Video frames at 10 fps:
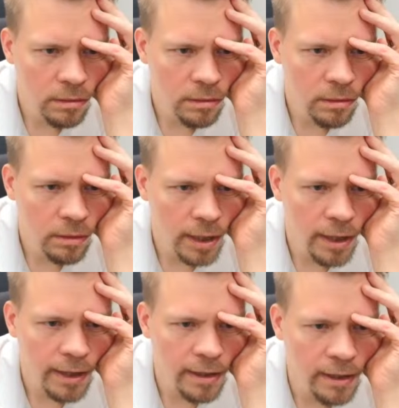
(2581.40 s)
Okay,
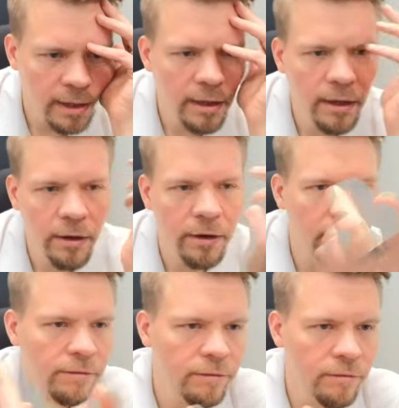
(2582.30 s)
I can take here
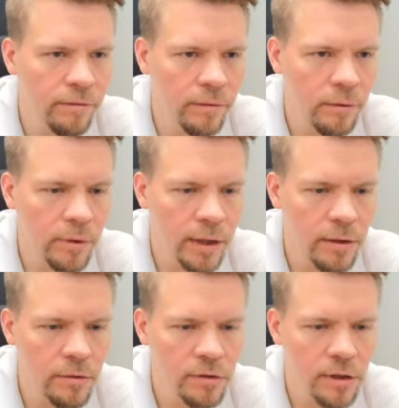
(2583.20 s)
if queen
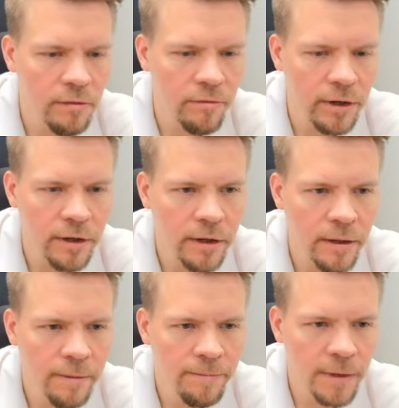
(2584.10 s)
goes somewhere.
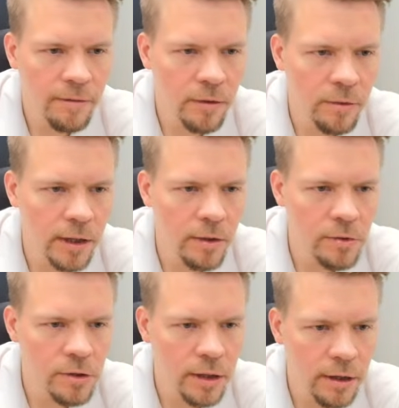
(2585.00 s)
If queen
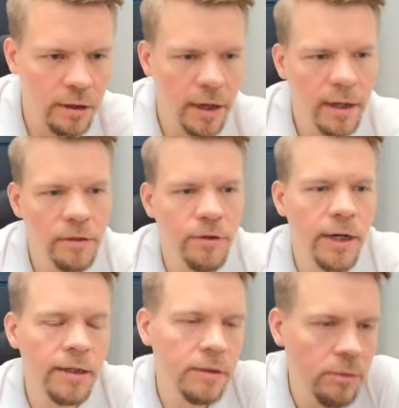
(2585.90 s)
goes here, I can
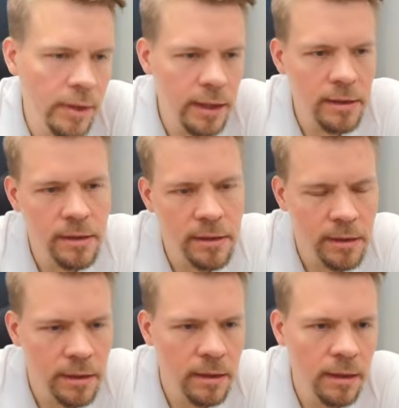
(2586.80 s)
trade queens.
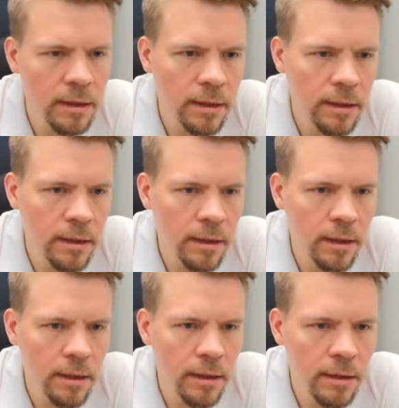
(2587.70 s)

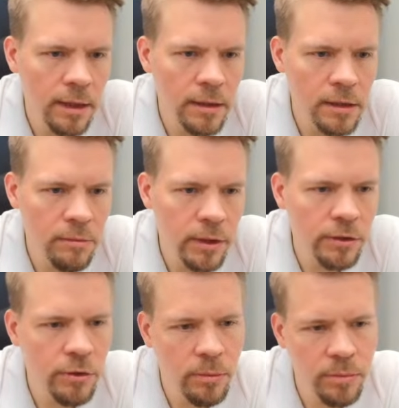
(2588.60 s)
Then this will
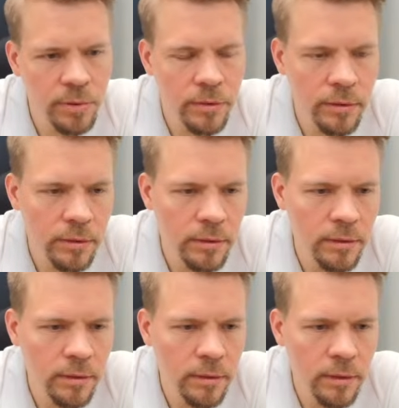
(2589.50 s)
drop,
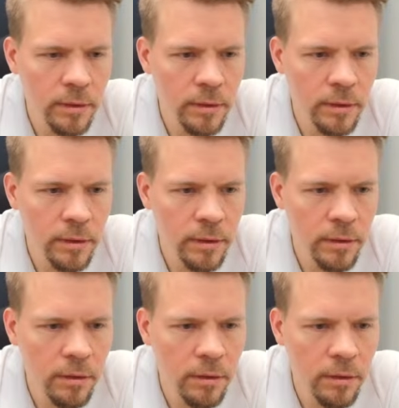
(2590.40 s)

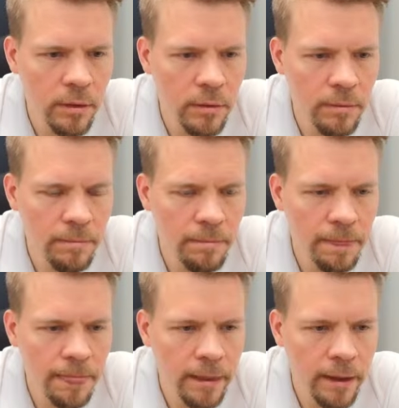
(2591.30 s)
or
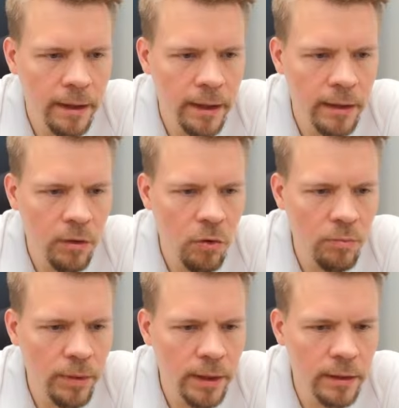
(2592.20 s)
I can
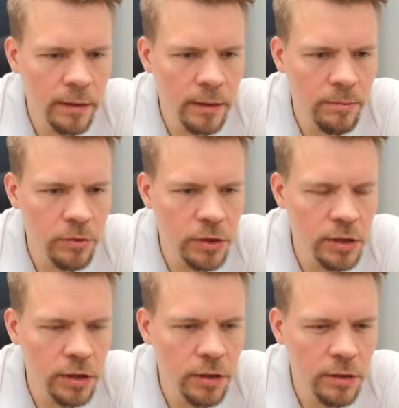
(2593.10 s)
open the
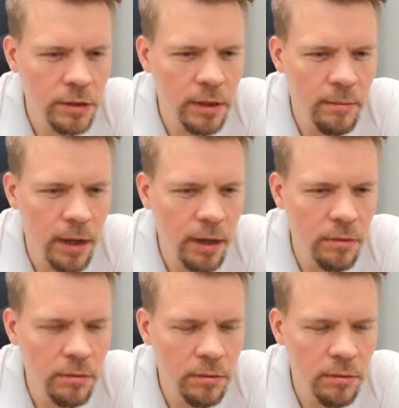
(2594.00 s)
position somehow.